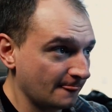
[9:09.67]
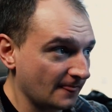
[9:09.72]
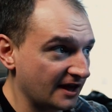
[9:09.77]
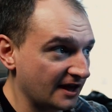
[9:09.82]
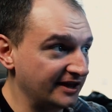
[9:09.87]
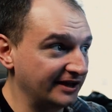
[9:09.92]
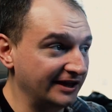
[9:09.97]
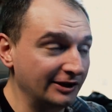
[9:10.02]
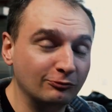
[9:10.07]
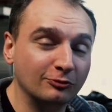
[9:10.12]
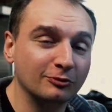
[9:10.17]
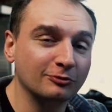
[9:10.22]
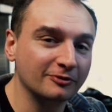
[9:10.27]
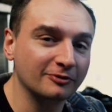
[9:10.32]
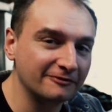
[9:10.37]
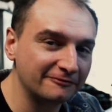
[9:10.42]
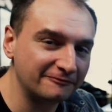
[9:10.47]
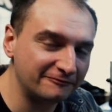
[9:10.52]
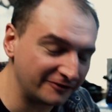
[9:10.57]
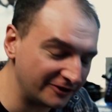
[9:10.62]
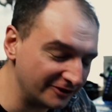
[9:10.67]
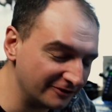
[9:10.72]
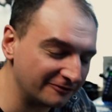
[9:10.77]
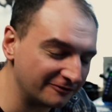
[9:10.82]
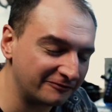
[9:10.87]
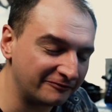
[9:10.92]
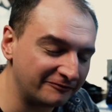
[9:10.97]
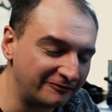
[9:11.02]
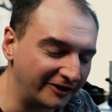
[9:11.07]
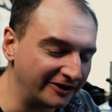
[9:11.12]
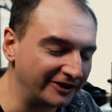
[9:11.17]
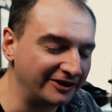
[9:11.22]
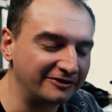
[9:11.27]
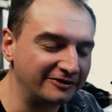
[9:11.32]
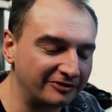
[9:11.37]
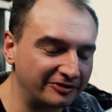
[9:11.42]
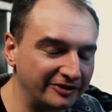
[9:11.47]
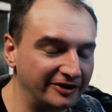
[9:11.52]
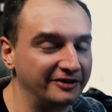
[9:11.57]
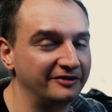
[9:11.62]
and it will reveal funny
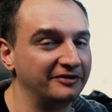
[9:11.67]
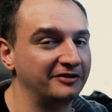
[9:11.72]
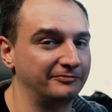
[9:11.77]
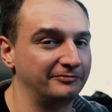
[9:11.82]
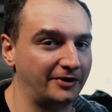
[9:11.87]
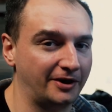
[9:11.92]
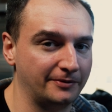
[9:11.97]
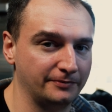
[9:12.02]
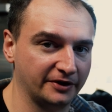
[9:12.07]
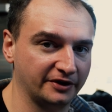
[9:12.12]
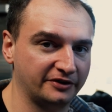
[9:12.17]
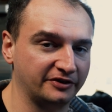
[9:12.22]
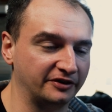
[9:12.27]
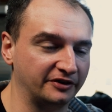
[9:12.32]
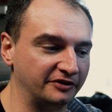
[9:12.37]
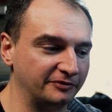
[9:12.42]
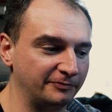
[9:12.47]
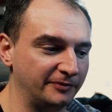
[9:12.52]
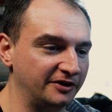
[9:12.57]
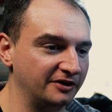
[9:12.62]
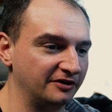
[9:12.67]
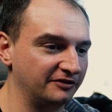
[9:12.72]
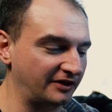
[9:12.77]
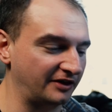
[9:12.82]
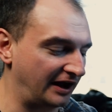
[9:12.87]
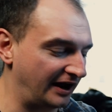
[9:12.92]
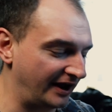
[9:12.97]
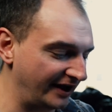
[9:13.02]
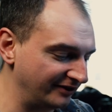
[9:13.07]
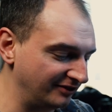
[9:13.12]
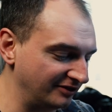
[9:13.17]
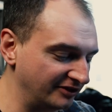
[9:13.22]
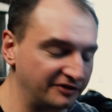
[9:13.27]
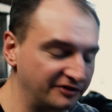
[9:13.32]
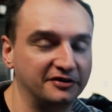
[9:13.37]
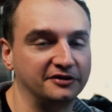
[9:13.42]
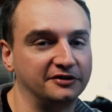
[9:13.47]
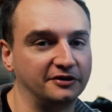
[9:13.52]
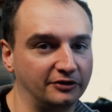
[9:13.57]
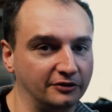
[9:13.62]
things in my mixes because I
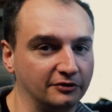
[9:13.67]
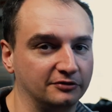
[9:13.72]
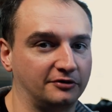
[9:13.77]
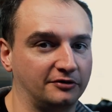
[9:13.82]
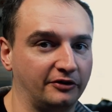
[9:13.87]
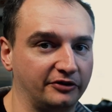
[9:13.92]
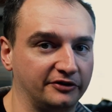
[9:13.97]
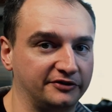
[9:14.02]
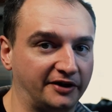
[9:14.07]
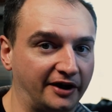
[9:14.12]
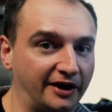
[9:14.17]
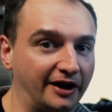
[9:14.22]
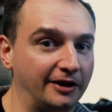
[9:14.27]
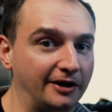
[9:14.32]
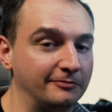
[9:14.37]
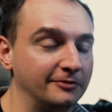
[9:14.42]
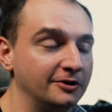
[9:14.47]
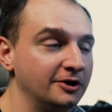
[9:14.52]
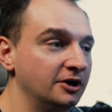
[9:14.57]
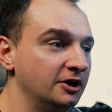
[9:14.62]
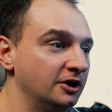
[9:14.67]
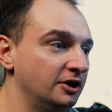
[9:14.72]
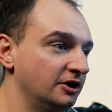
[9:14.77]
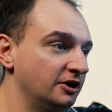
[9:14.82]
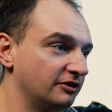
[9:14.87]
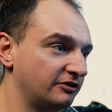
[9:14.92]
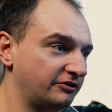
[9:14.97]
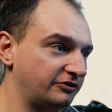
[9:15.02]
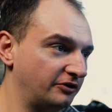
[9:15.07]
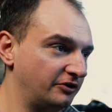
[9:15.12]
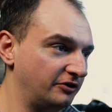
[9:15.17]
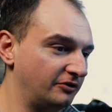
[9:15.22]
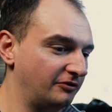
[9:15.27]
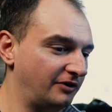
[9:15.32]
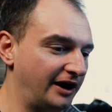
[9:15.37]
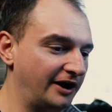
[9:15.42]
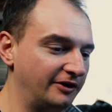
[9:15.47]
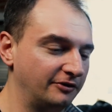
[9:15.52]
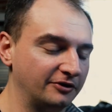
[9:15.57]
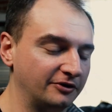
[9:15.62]
listen to those all the time. So
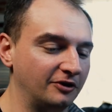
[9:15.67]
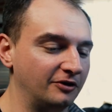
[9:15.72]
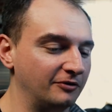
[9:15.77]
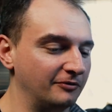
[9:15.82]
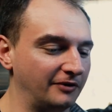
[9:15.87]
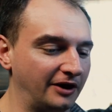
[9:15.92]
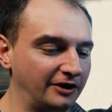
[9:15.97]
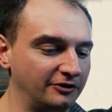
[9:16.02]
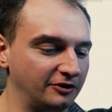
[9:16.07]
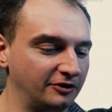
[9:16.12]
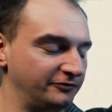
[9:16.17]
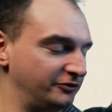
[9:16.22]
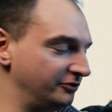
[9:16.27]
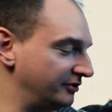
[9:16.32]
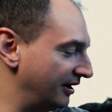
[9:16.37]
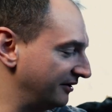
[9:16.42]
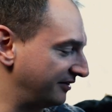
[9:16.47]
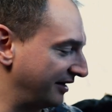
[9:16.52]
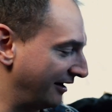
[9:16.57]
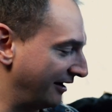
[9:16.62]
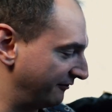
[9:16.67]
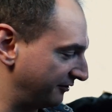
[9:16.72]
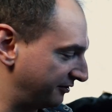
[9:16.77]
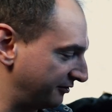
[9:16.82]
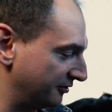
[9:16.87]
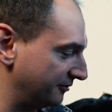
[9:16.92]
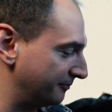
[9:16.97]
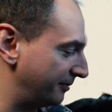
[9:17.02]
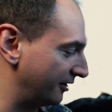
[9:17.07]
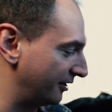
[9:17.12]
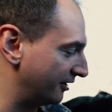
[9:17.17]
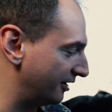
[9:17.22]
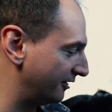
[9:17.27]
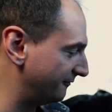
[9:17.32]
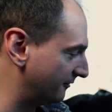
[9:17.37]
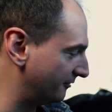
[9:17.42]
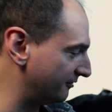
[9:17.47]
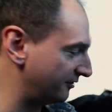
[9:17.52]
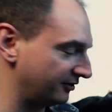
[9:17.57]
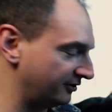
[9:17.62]
I don't know if you guys have a certain pair of
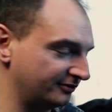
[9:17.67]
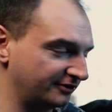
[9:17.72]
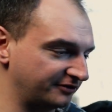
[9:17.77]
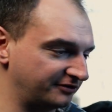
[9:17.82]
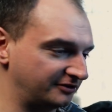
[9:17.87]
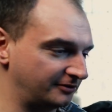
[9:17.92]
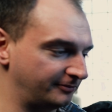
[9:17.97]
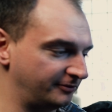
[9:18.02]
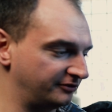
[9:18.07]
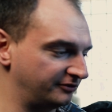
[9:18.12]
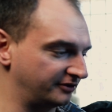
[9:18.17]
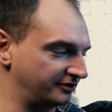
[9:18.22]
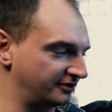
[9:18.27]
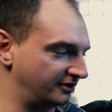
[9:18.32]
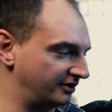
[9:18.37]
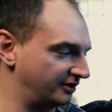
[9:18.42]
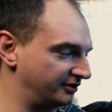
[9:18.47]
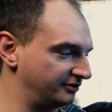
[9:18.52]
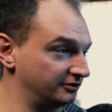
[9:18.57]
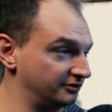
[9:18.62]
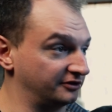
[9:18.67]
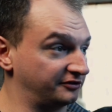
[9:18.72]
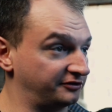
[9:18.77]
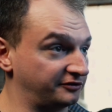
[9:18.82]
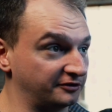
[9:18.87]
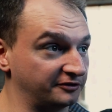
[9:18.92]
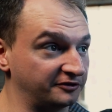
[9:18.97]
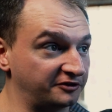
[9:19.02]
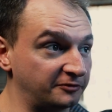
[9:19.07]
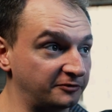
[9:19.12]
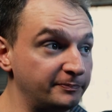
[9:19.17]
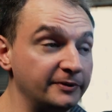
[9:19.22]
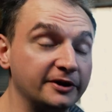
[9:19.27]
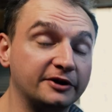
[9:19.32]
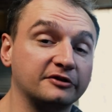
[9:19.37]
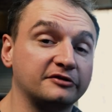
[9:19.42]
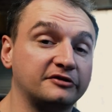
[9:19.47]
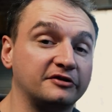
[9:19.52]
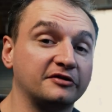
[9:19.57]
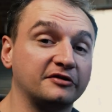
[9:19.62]
headphones that you listen to music on, or a certain
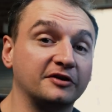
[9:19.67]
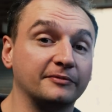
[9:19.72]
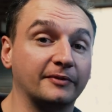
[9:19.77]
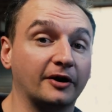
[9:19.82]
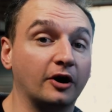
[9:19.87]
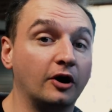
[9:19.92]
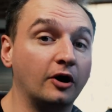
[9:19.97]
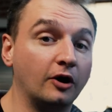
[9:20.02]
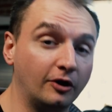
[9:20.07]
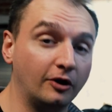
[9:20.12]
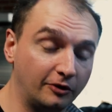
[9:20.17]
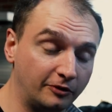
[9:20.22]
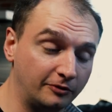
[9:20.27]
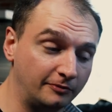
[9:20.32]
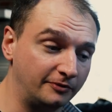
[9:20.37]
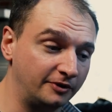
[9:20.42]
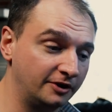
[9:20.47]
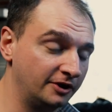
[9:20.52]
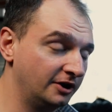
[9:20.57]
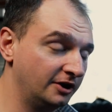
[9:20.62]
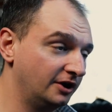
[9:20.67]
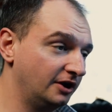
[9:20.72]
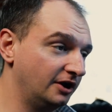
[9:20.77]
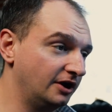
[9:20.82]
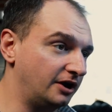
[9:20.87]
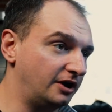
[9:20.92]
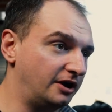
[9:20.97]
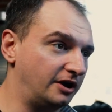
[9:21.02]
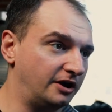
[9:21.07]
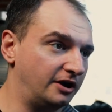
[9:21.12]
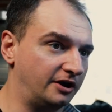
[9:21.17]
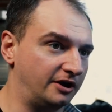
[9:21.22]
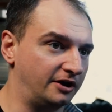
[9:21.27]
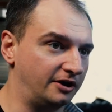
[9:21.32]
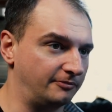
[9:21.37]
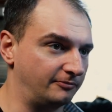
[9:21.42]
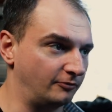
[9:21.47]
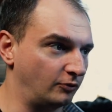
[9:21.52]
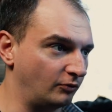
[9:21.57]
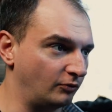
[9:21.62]
speaker system at home,
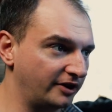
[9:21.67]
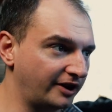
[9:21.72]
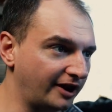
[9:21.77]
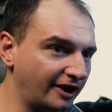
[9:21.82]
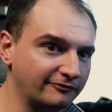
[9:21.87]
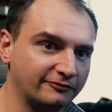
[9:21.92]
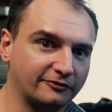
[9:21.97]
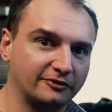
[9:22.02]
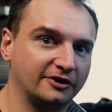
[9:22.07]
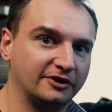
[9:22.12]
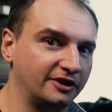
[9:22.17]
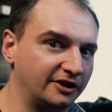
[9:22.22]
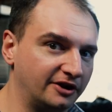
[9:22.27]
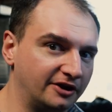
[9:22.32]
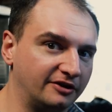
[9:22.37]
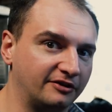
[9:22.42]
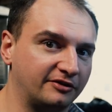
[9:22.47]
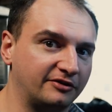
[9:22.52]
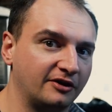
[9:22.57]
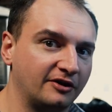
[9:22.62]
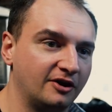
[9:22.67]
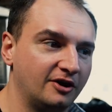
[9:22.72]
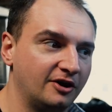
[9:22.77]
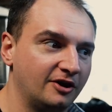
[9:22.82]
whatever it is.